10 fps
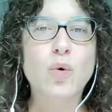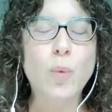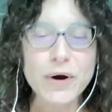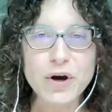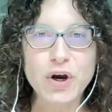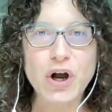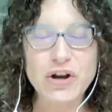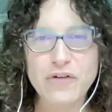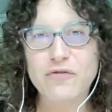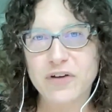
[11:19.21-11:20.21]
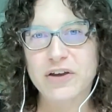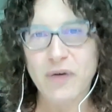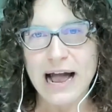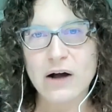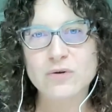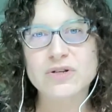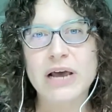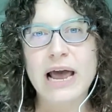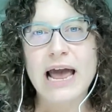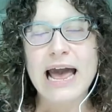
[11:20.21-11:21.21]
we're gonna figure out
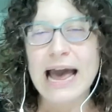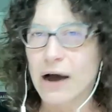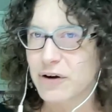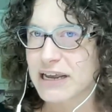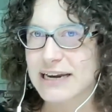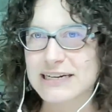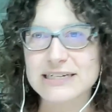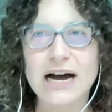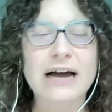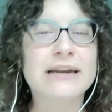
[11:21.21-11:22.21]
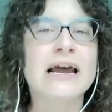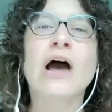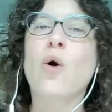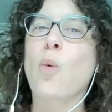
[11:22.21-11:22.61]
how to get it done,